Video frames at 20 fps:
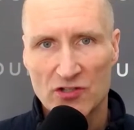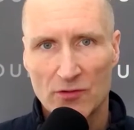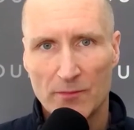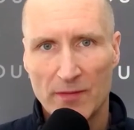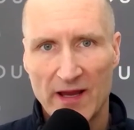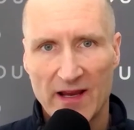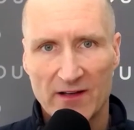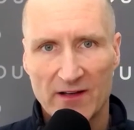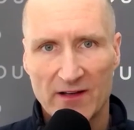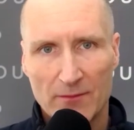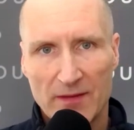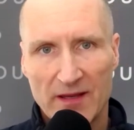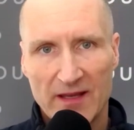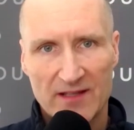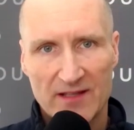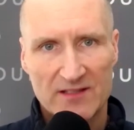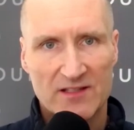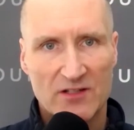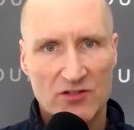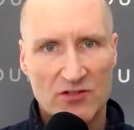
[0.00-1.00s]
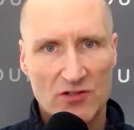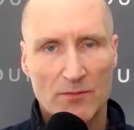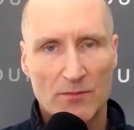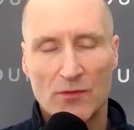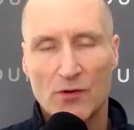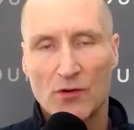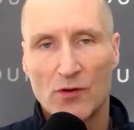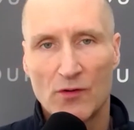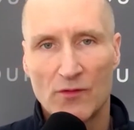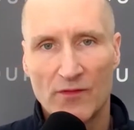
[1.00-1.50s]
bank to make such a
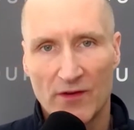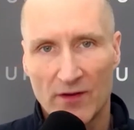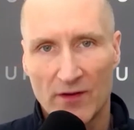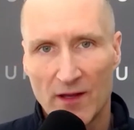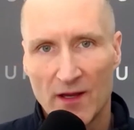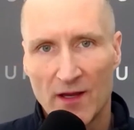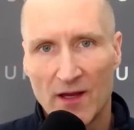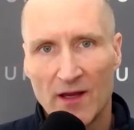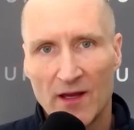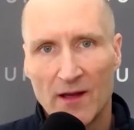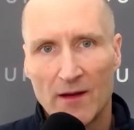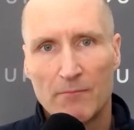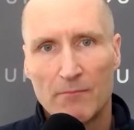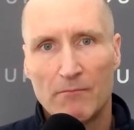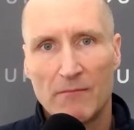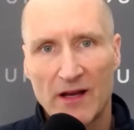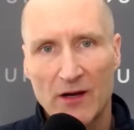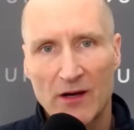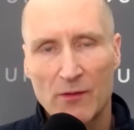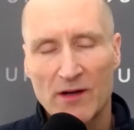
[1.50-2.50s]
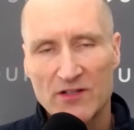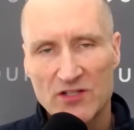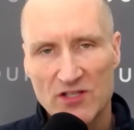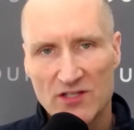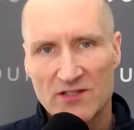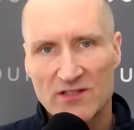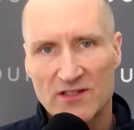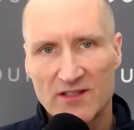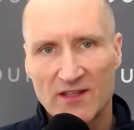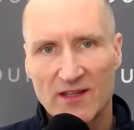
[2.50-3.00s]
move. And my
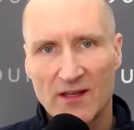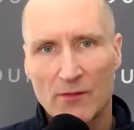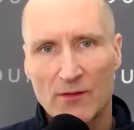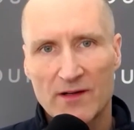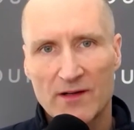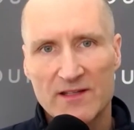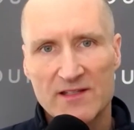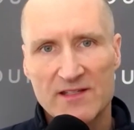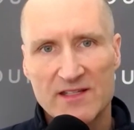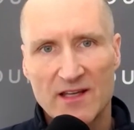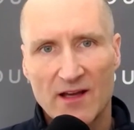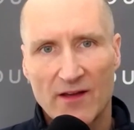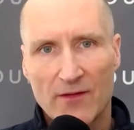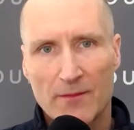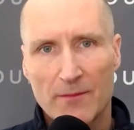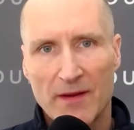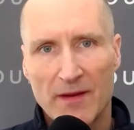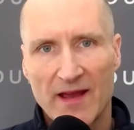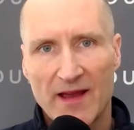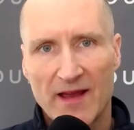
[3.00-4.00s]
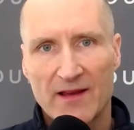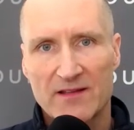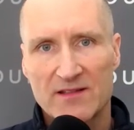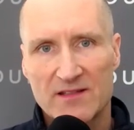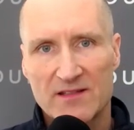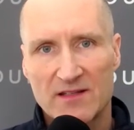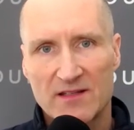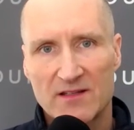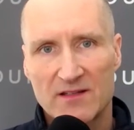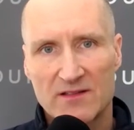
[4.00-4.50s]
question is, do you think we're going to see other
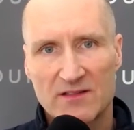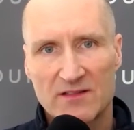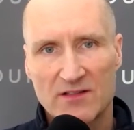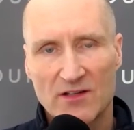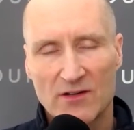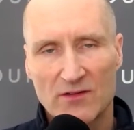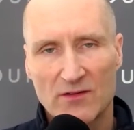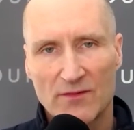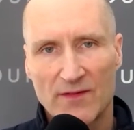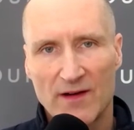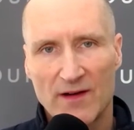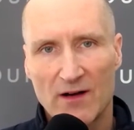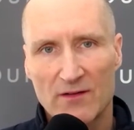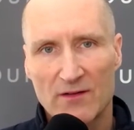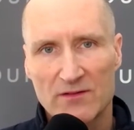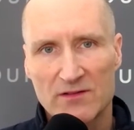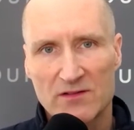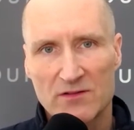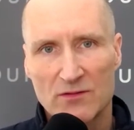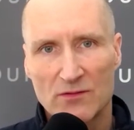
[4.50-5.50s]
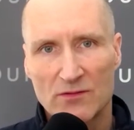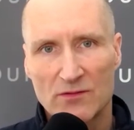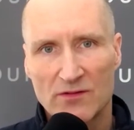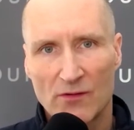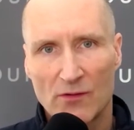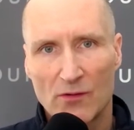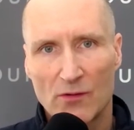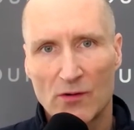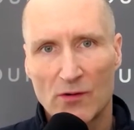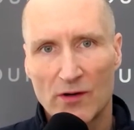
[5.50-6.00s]
banks start to follow suit,
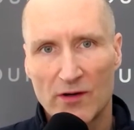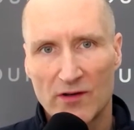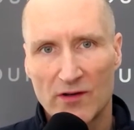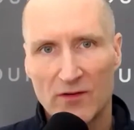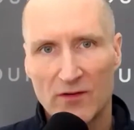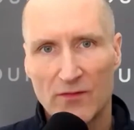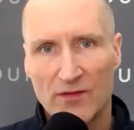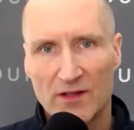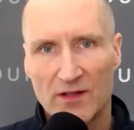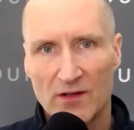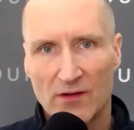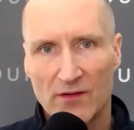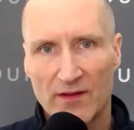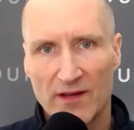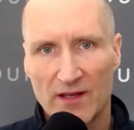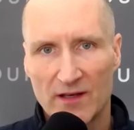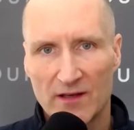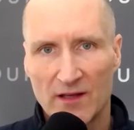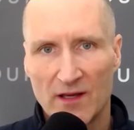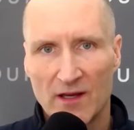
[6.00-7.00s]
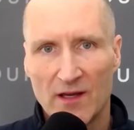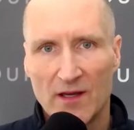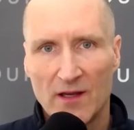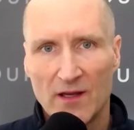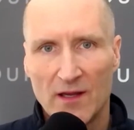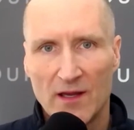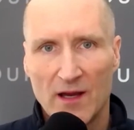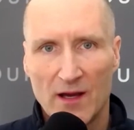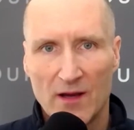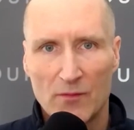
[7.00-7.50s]
or do you feel that
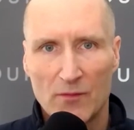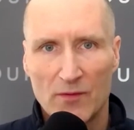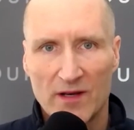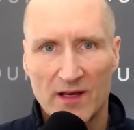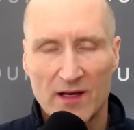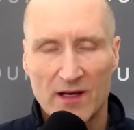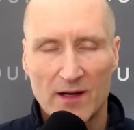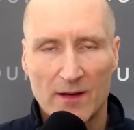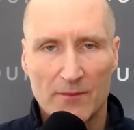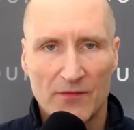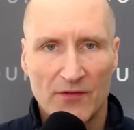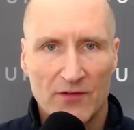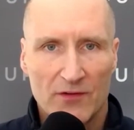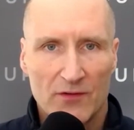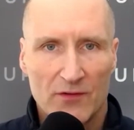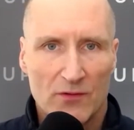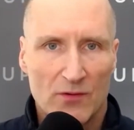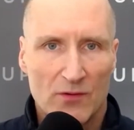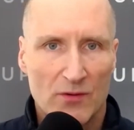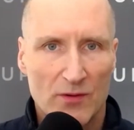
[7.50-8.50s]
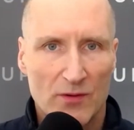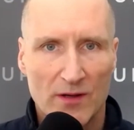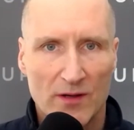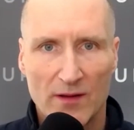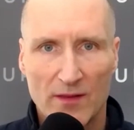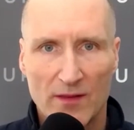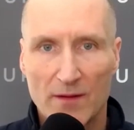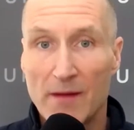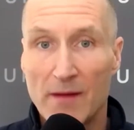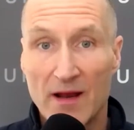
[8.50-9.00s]
when it comes to
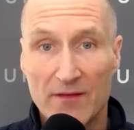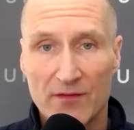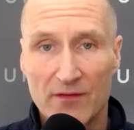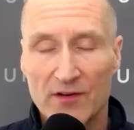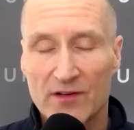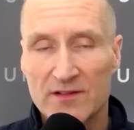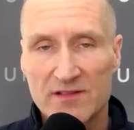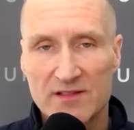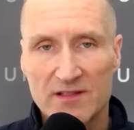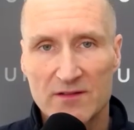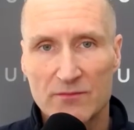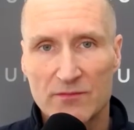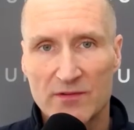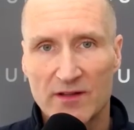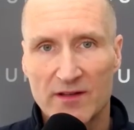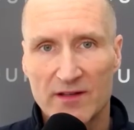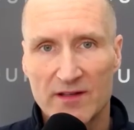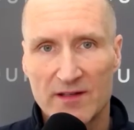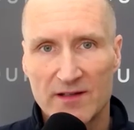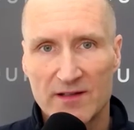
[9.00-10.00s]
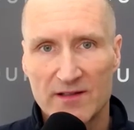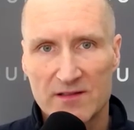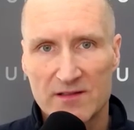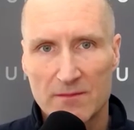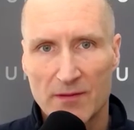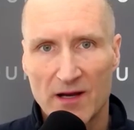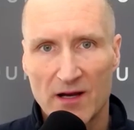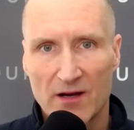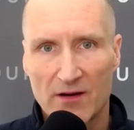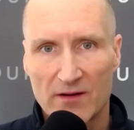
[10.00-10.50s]
the Metaverse, it really is
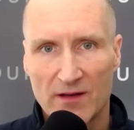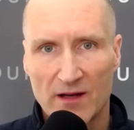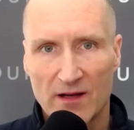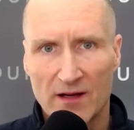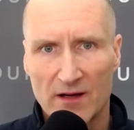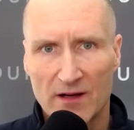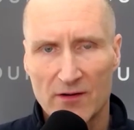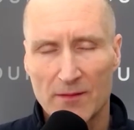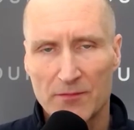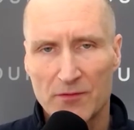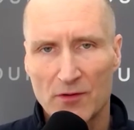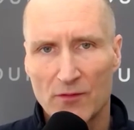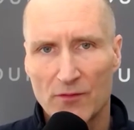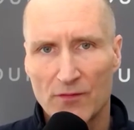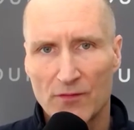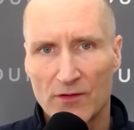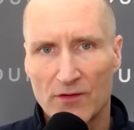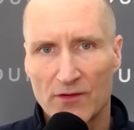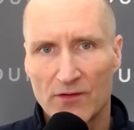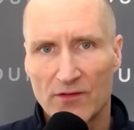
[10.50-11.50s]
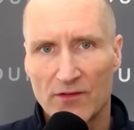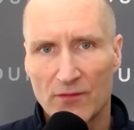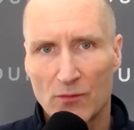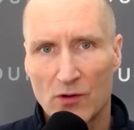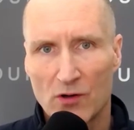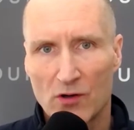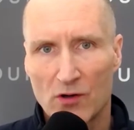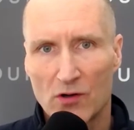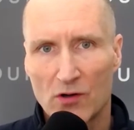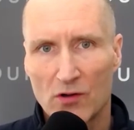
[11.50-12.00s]
about a crypto first
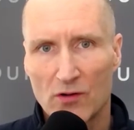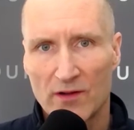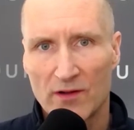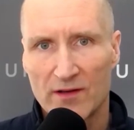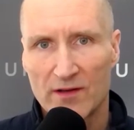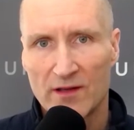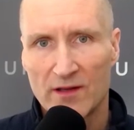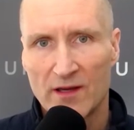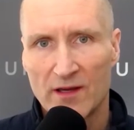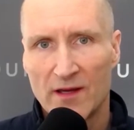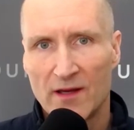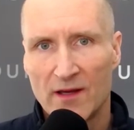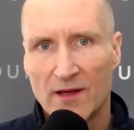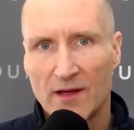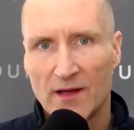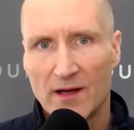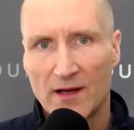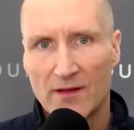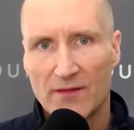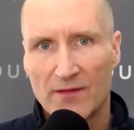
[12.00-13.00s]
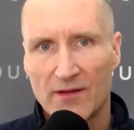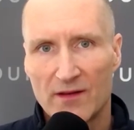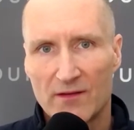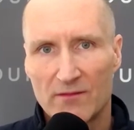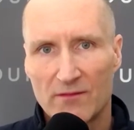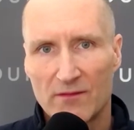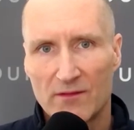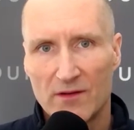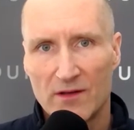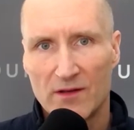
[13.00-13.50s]
world and
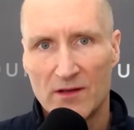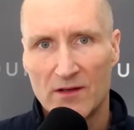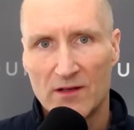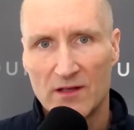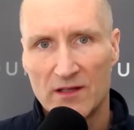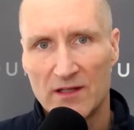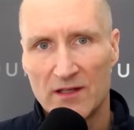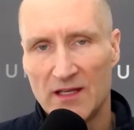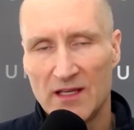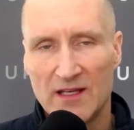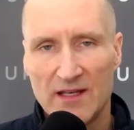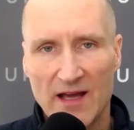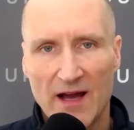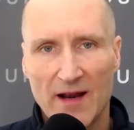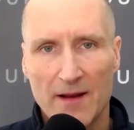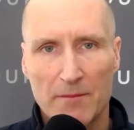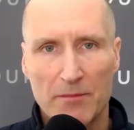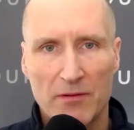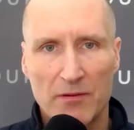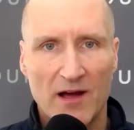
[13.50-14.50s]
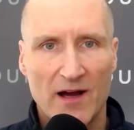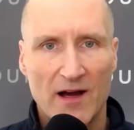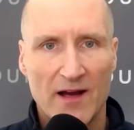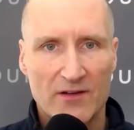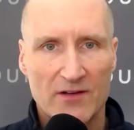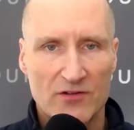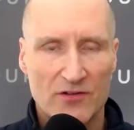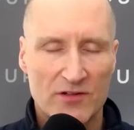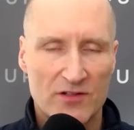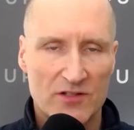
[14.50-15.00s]
that need not
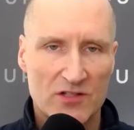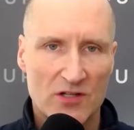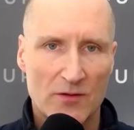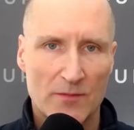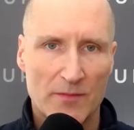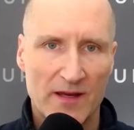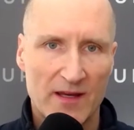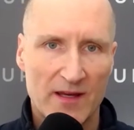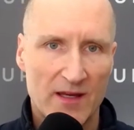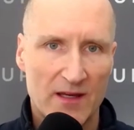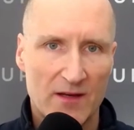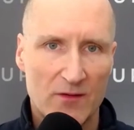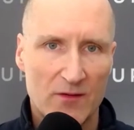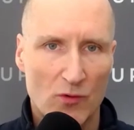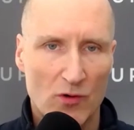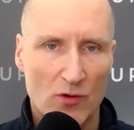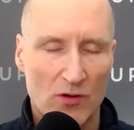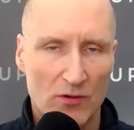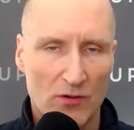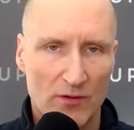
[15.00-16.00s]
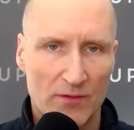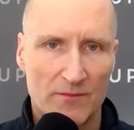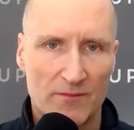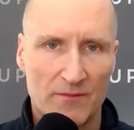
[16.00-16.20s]
apply traditional banking world?